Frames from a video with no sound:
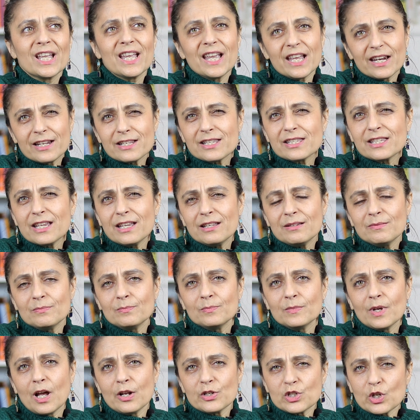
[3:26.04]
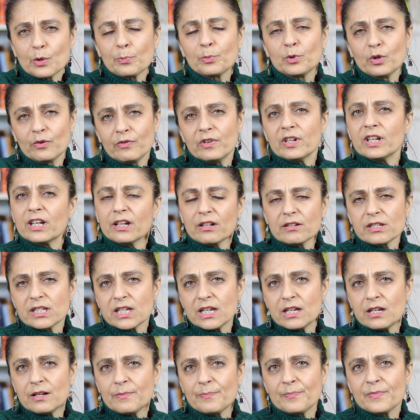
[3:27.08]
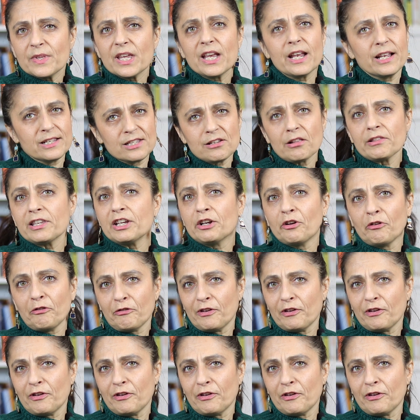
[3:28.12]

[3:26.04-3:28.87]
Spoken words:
Innocent until proven guilty is a legal